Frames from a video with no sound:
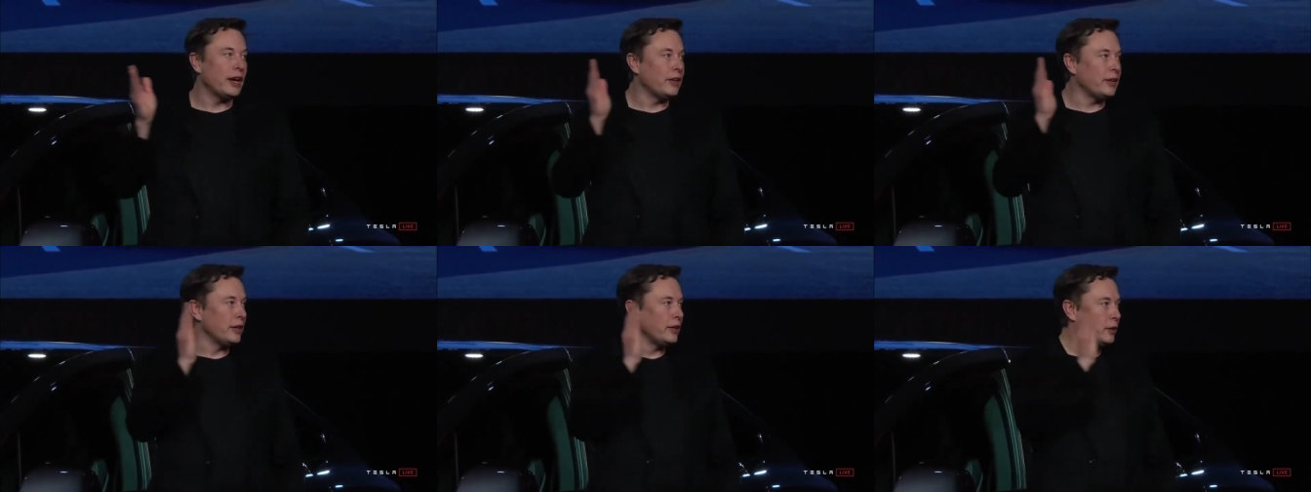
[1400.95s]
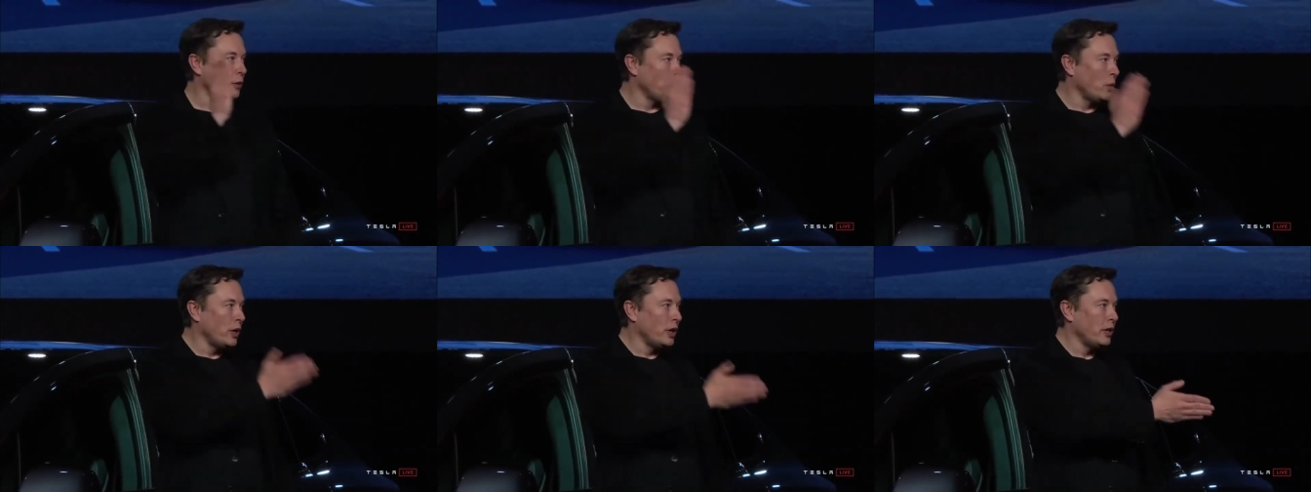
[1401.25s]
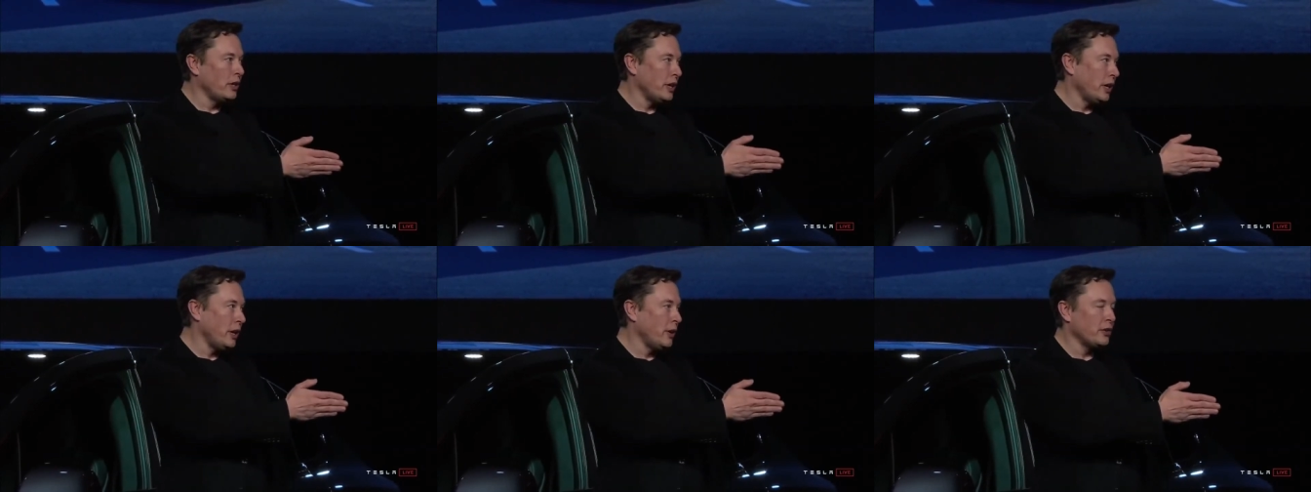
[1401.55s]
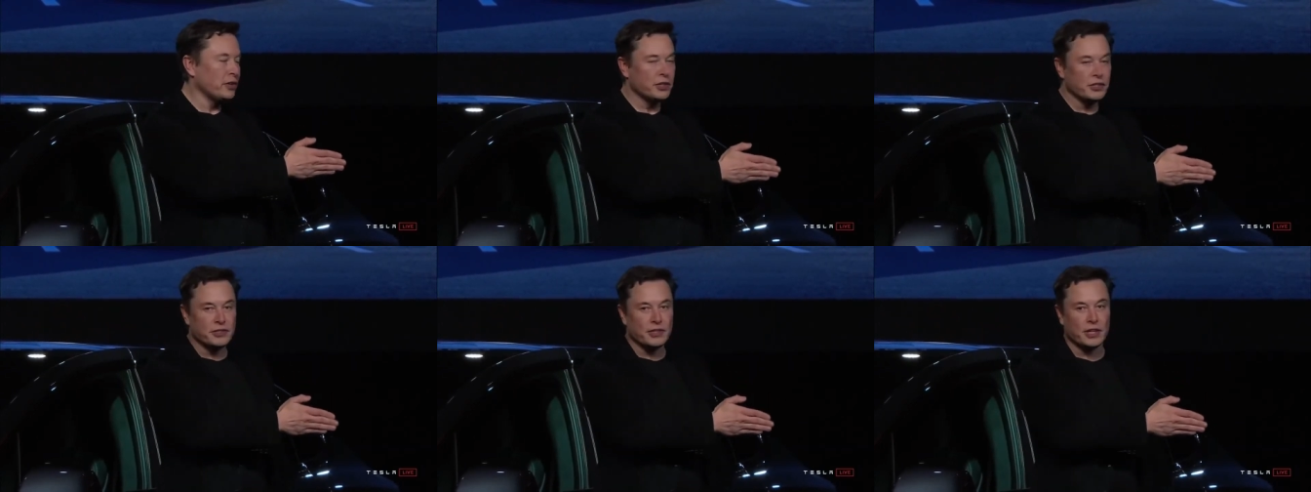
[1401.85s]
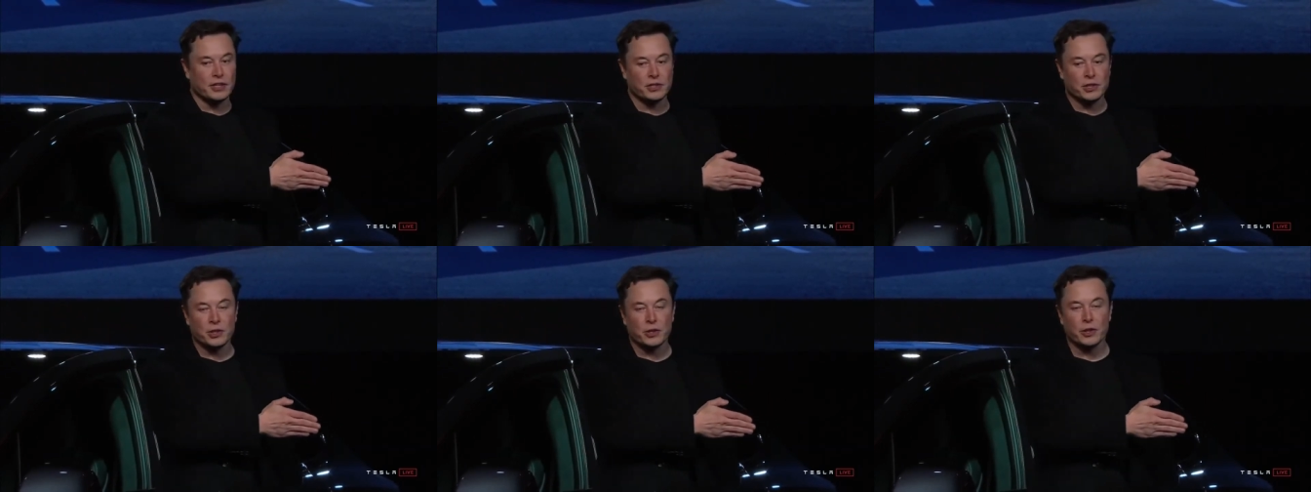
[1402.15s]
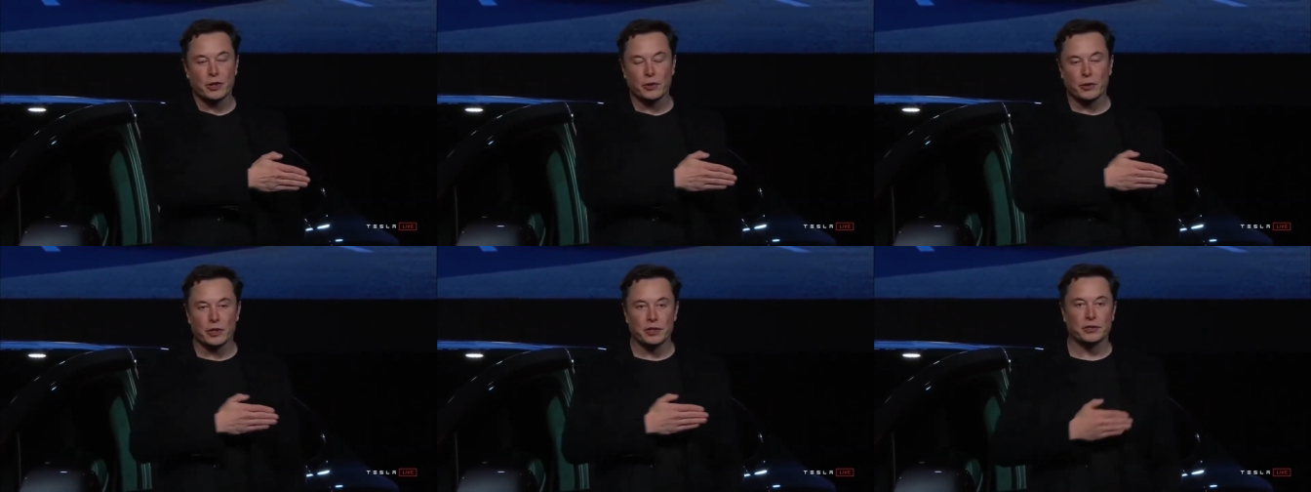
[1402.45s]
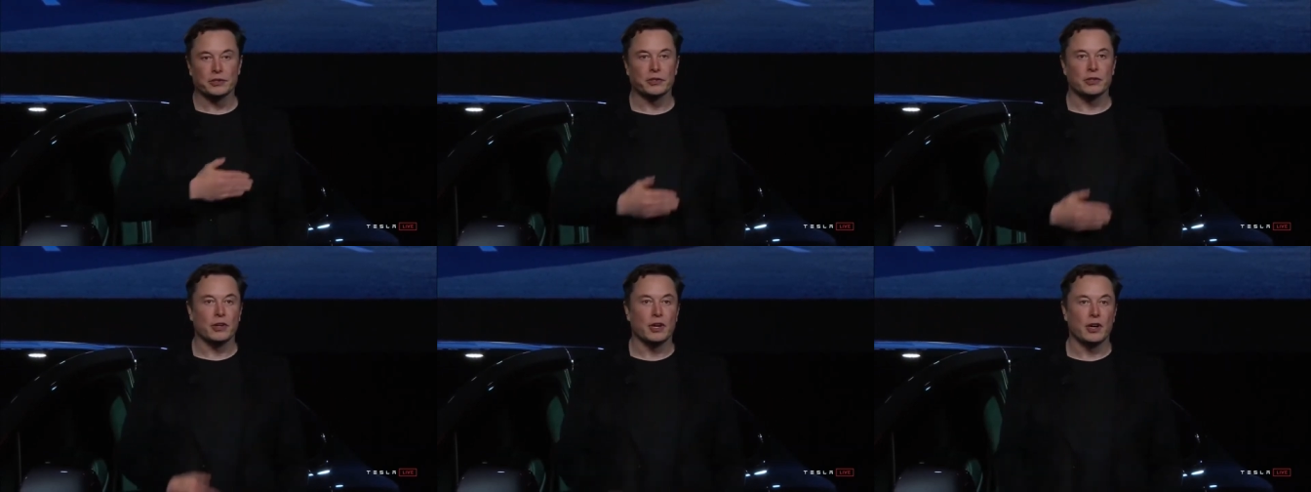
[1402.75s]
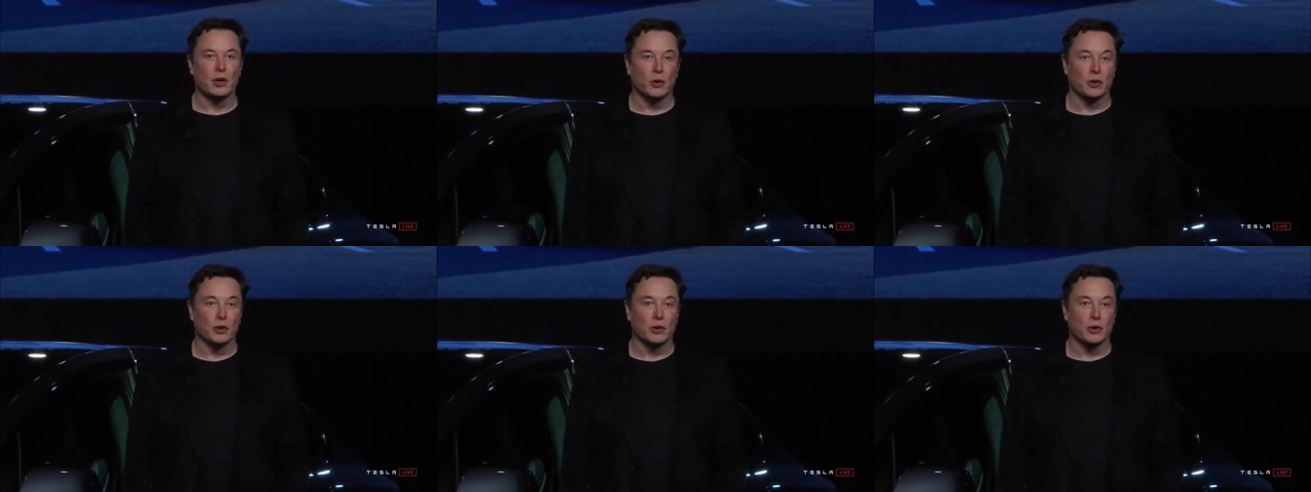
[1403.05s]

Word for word: and then the one here at the design studio is uh,